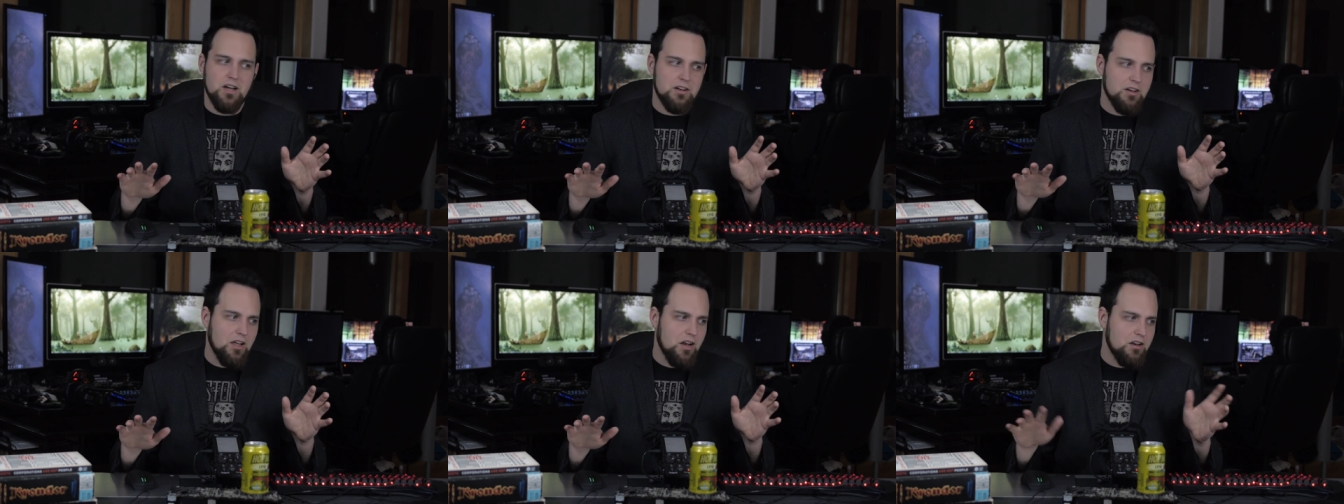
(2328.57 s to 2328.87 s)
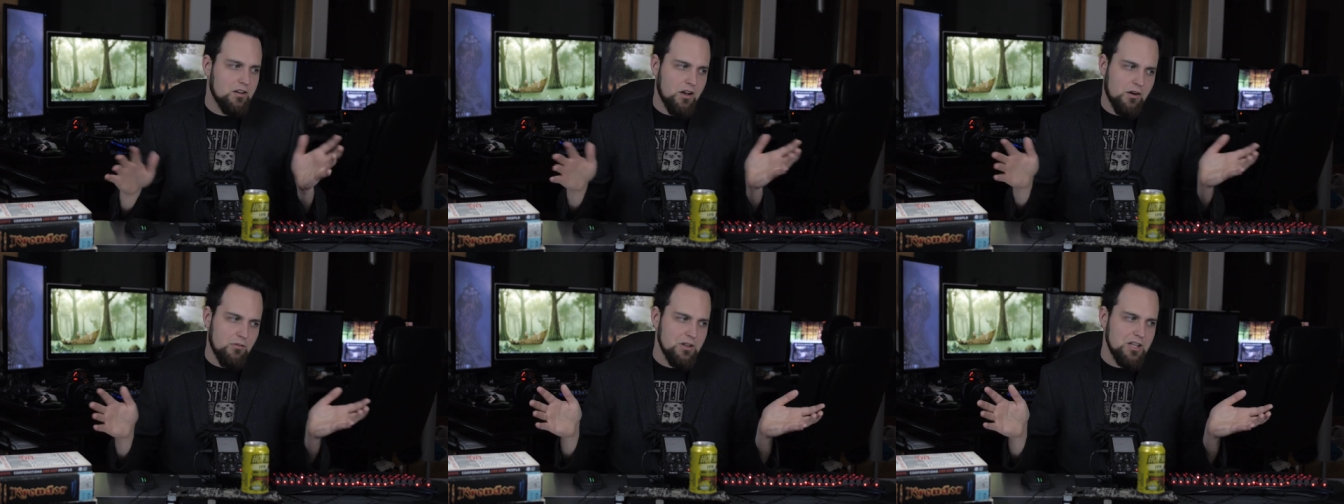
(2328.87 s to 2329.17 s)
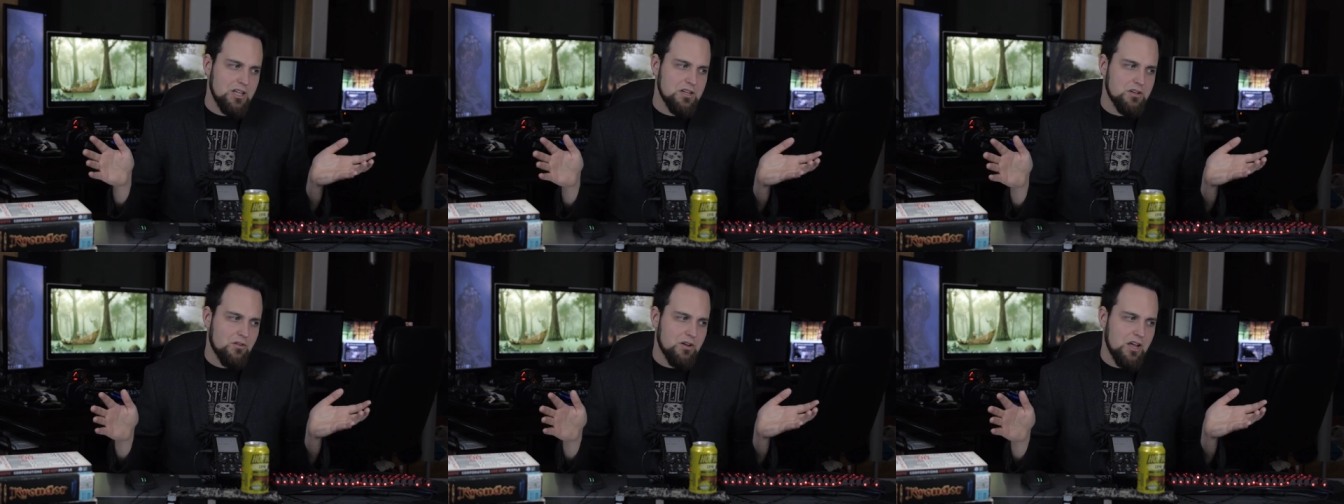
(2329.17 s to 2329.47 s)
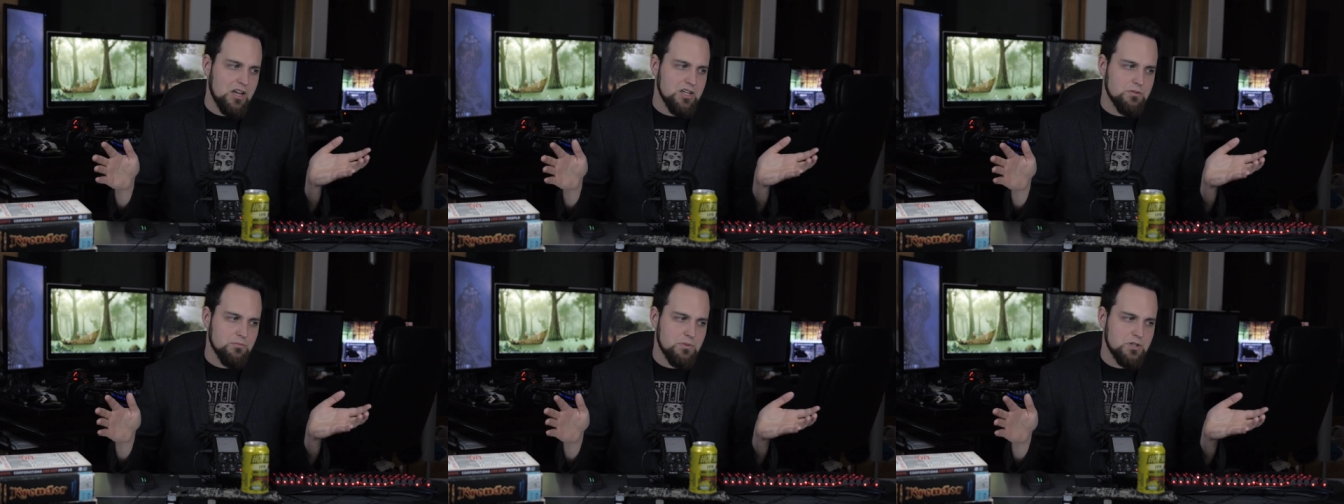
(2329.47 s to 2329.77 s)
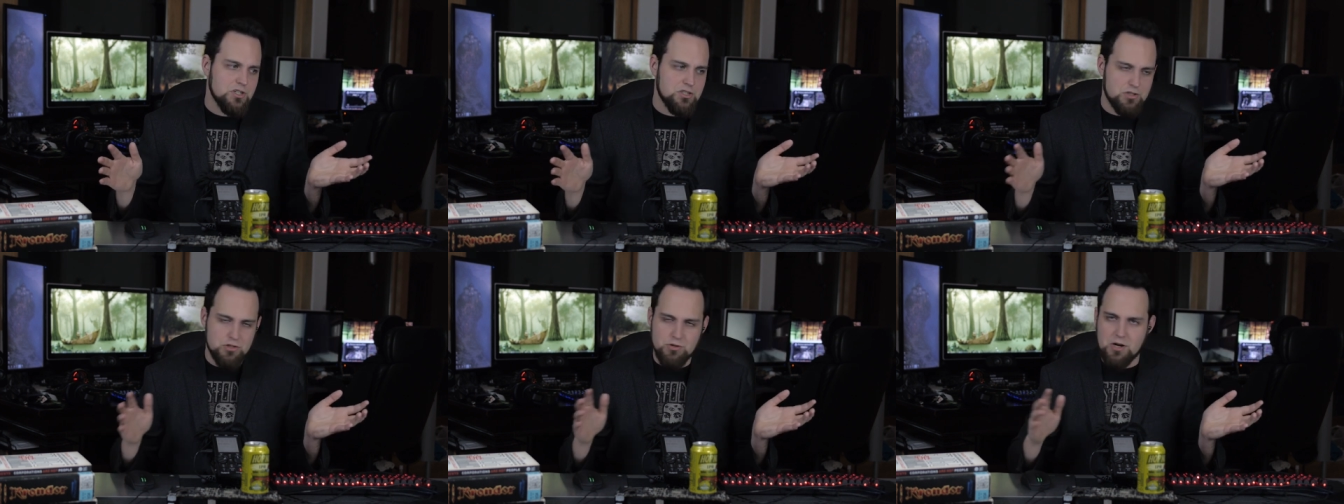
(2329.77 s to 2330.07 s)
uh, not, not really a
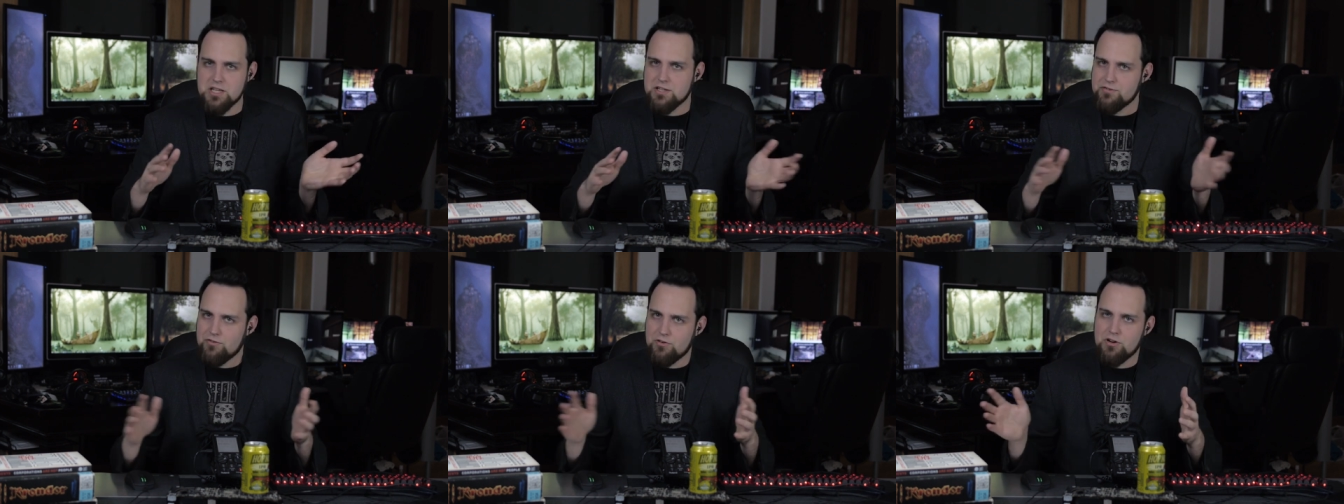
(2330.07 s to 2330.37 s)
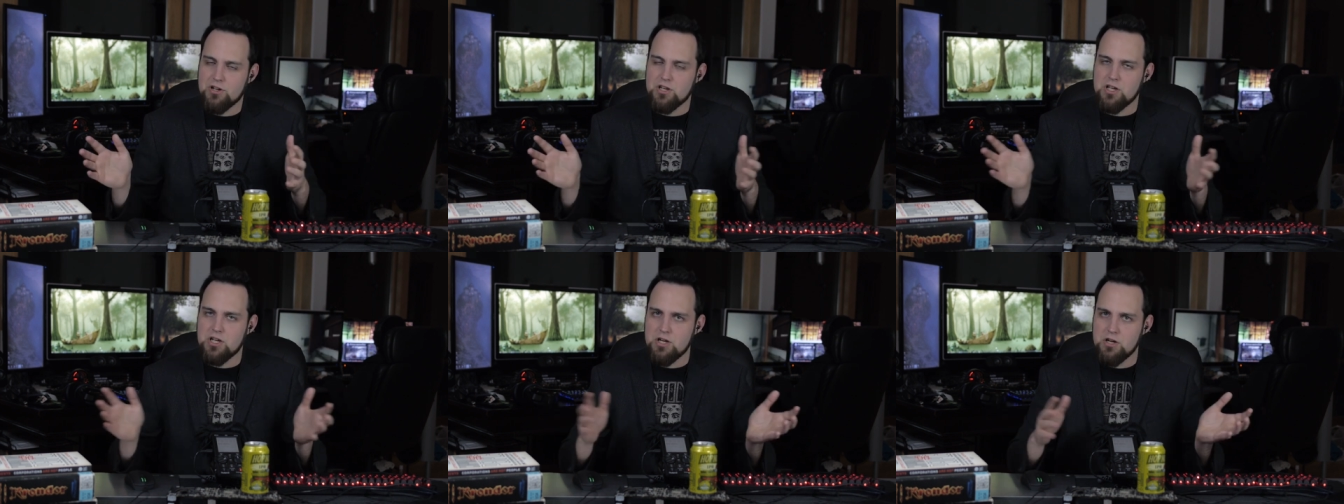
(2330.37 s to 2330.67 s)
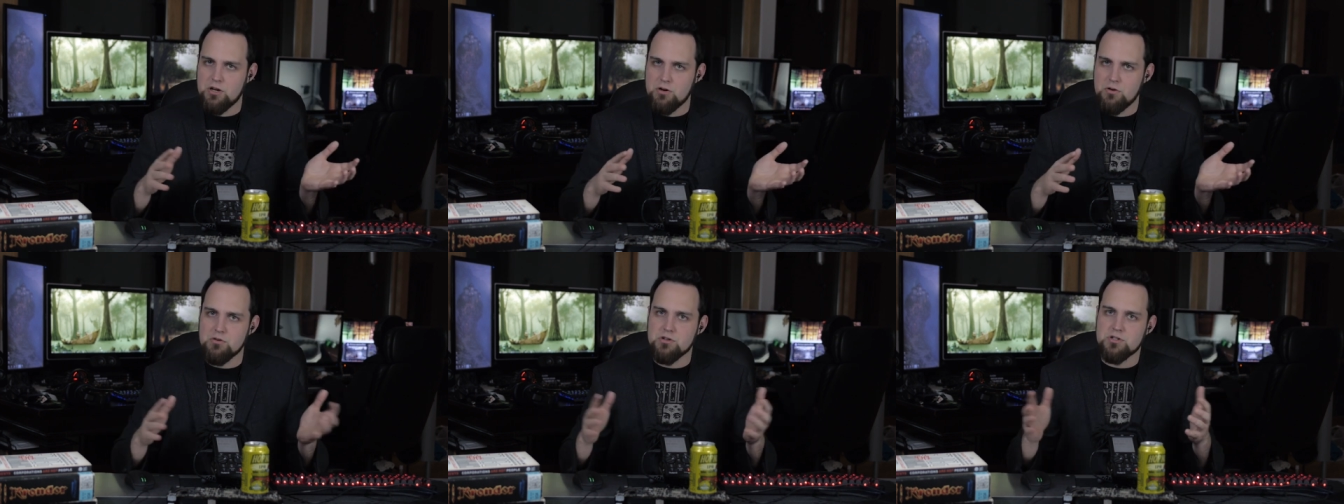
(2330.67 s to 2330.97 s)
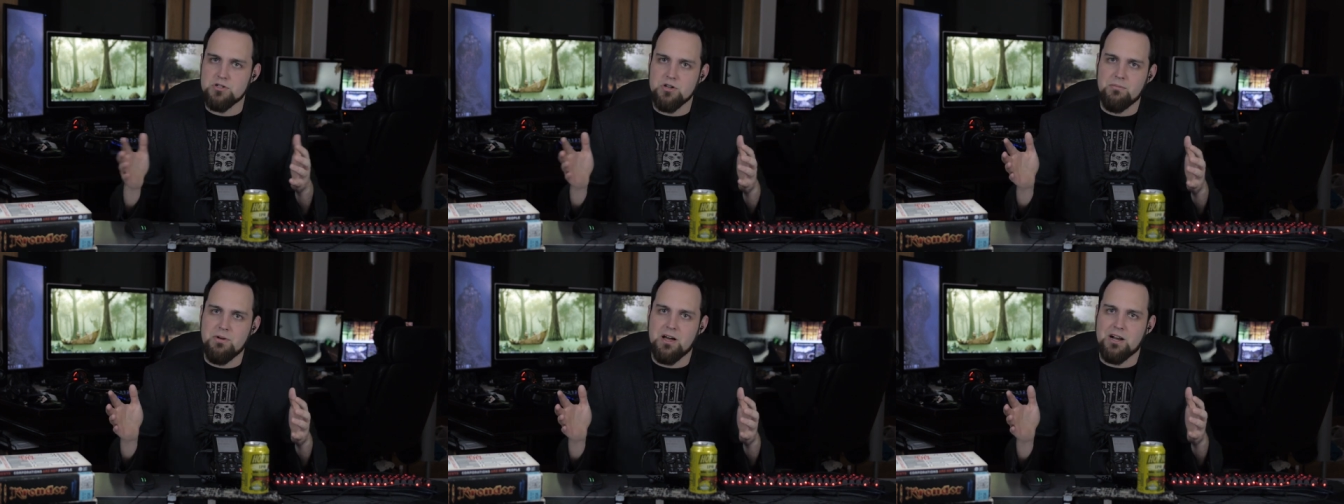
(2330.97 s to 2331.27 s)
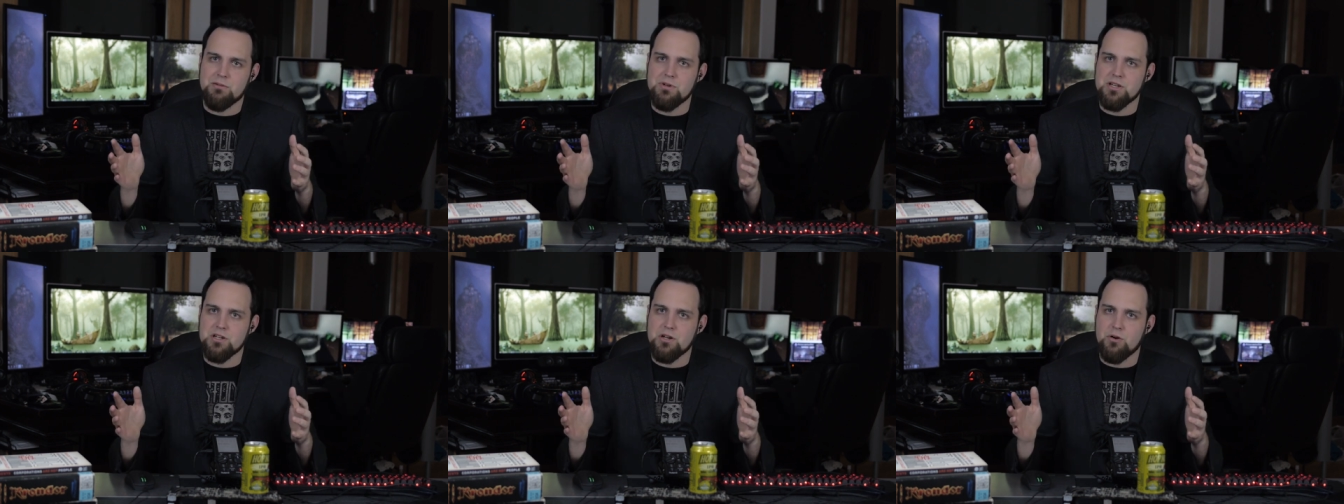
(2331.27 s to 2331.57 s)
donation, but just transferred a huge
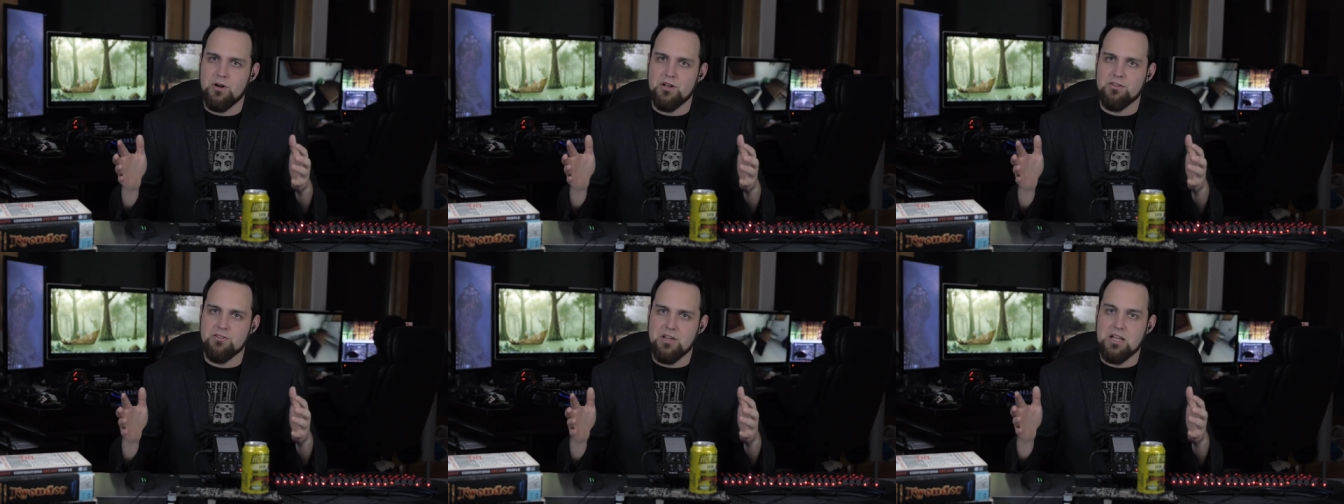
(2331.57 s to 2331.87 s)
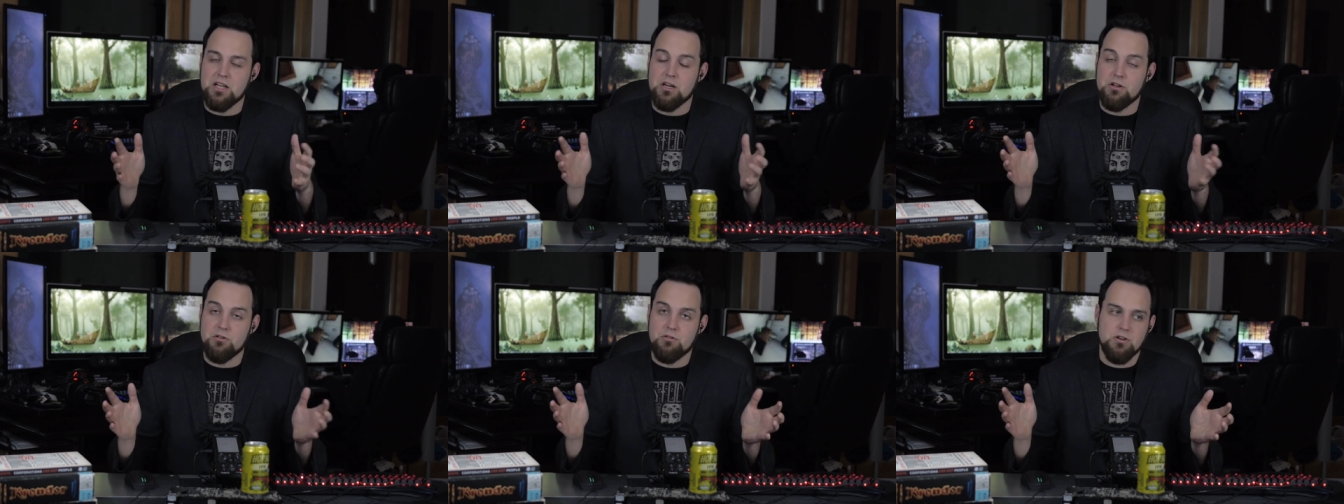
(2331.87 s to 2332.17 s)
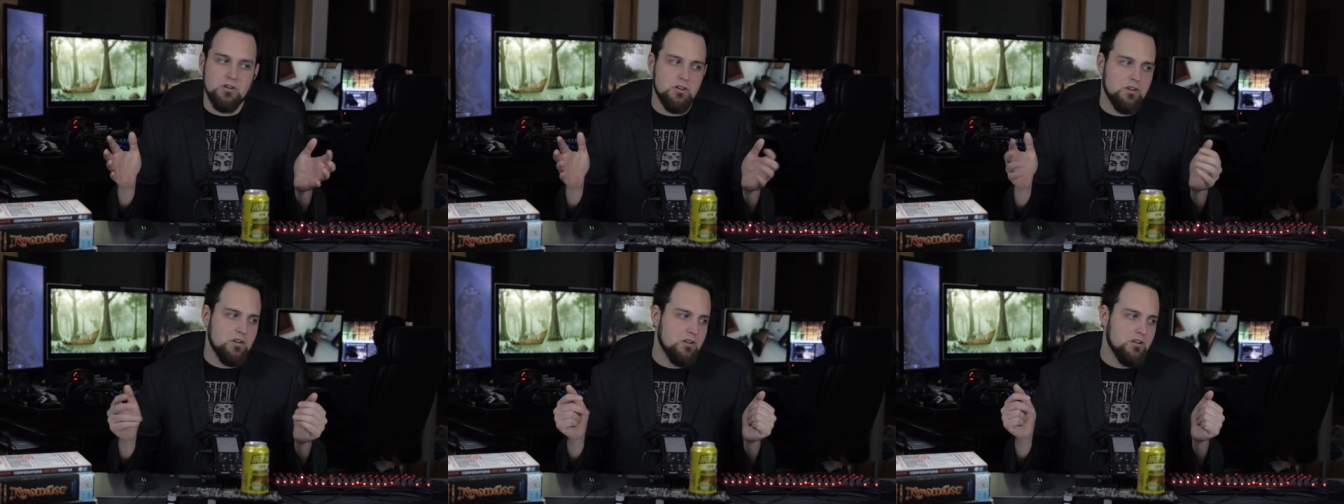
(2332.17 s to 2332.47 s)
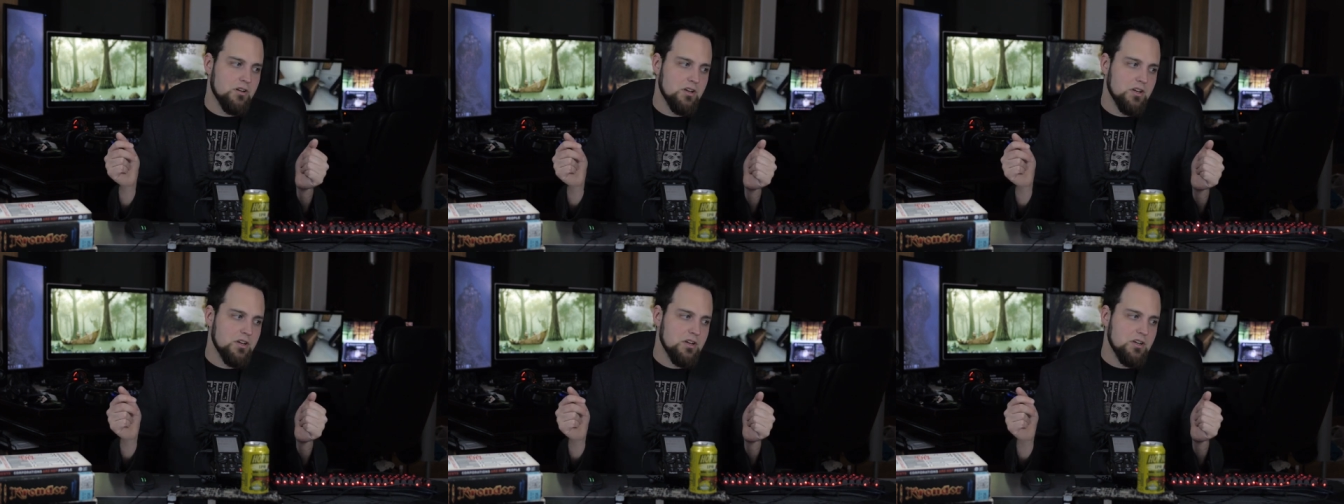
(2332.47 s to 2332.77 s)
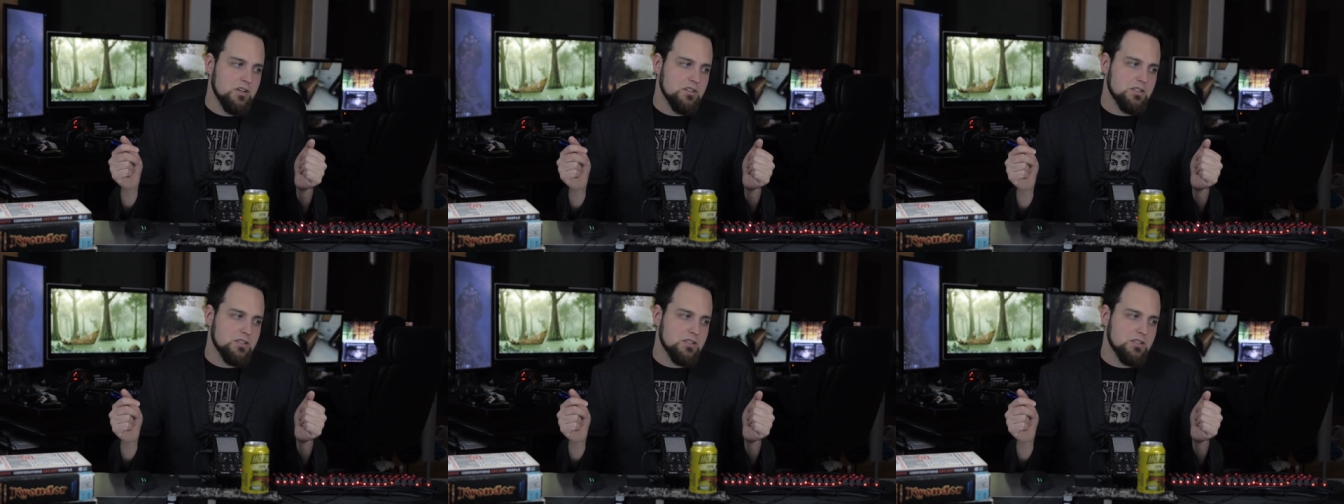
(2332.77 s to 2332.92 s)
amount of Bitcoins, 800 and